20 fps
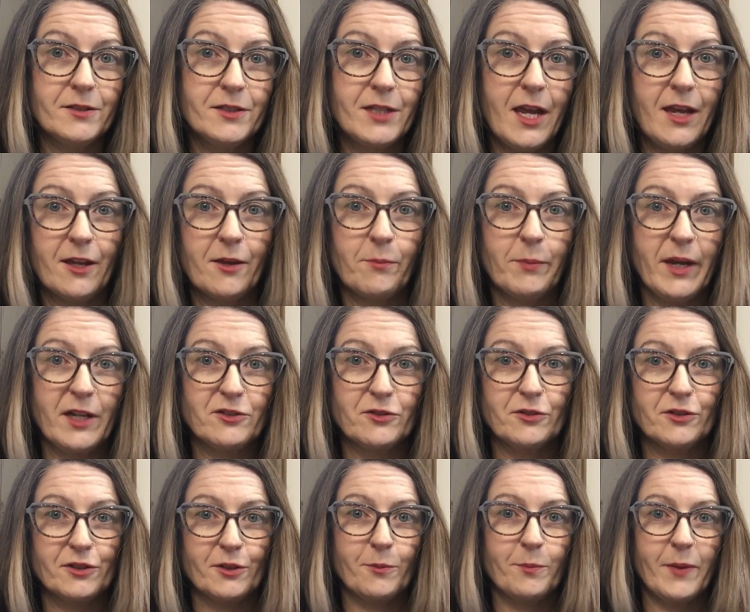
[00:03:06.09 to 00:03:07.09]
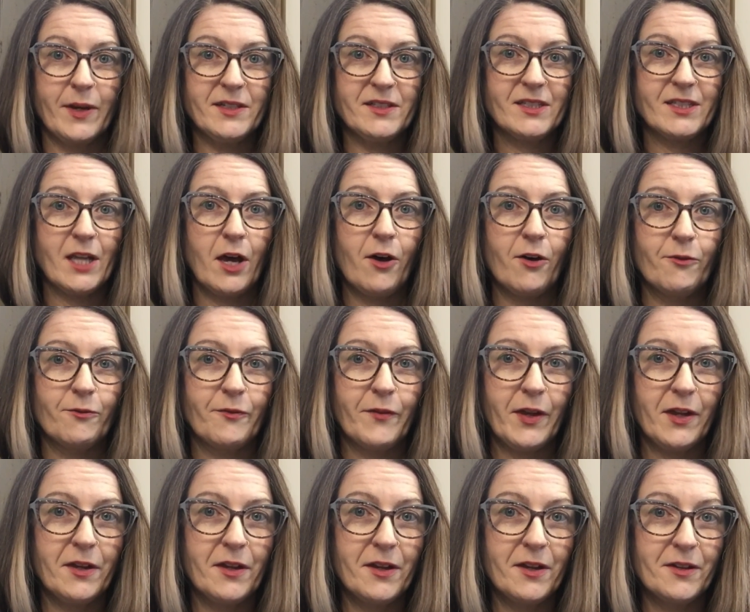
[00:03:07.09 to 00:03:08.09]
taking pictures of myself
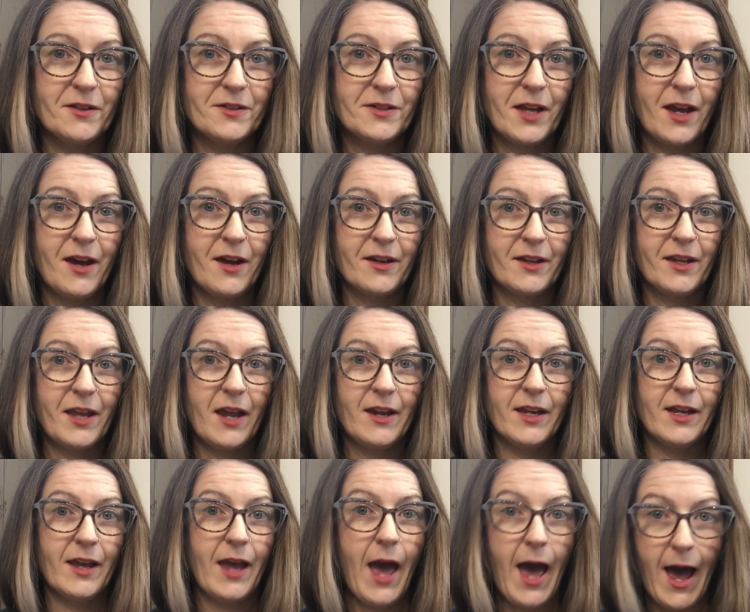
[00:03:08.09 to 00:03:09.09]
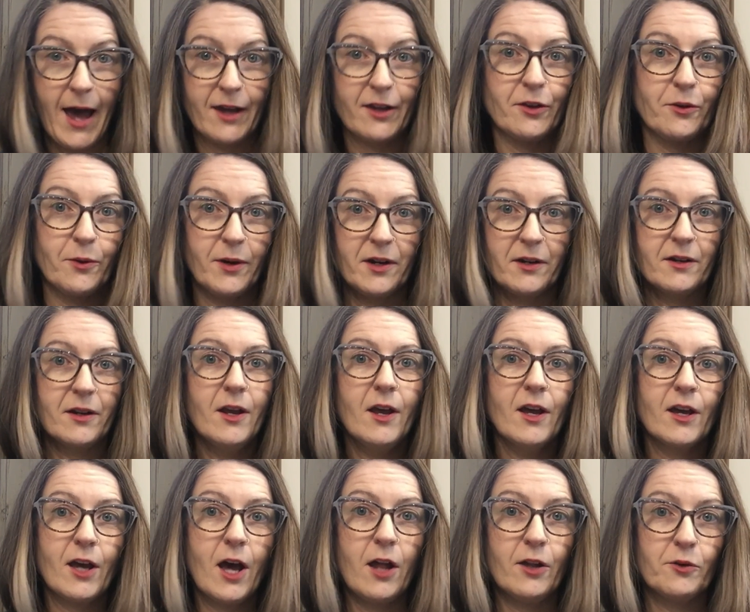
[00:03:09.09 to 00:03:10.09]
and getting accurate
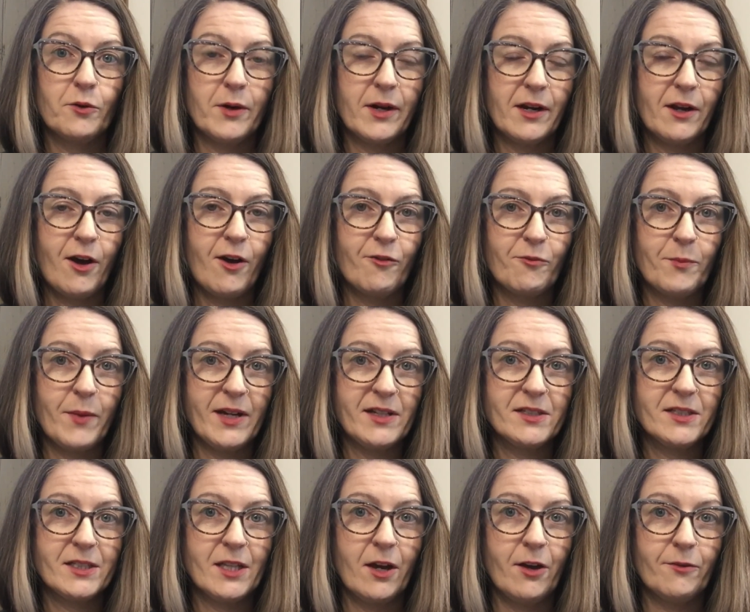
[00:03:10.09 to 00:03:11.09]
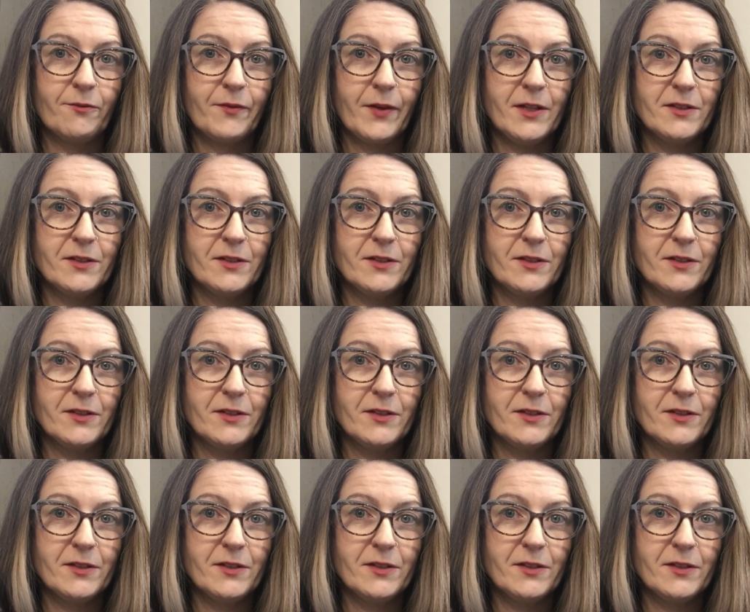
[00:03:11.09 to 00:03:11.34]
coloring of myself.